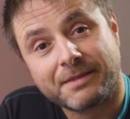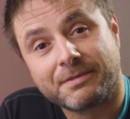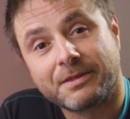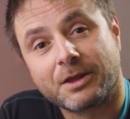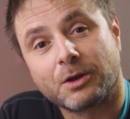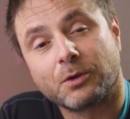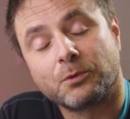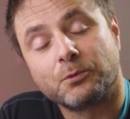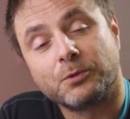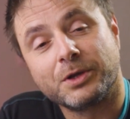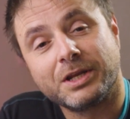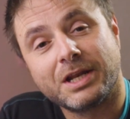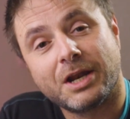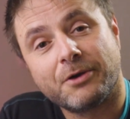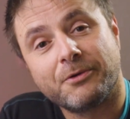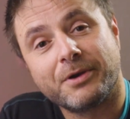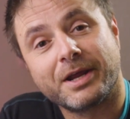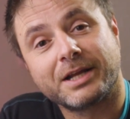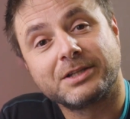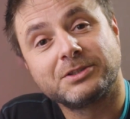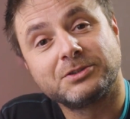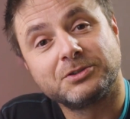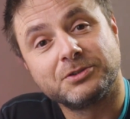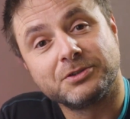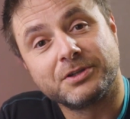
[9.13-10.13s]
that'll
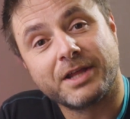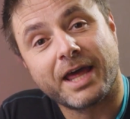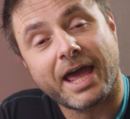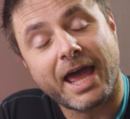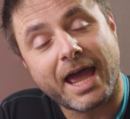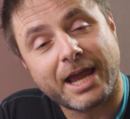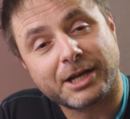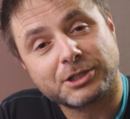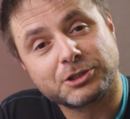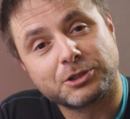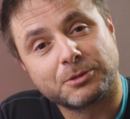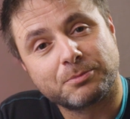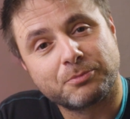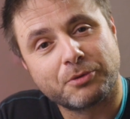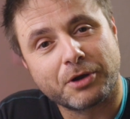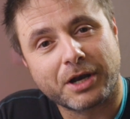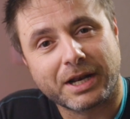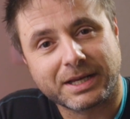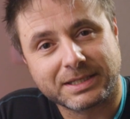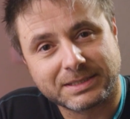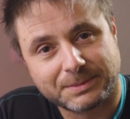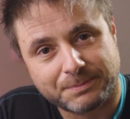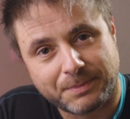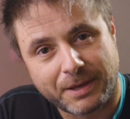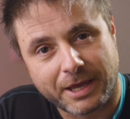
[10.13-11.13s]
redirect to the actual
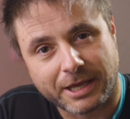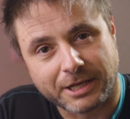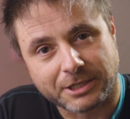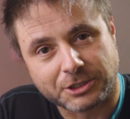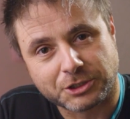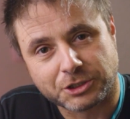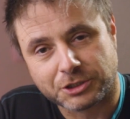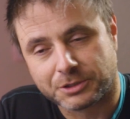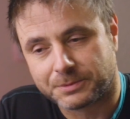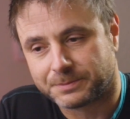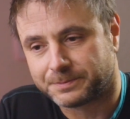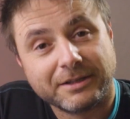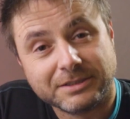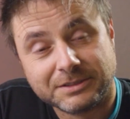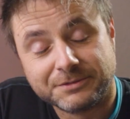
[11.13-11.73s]
products page.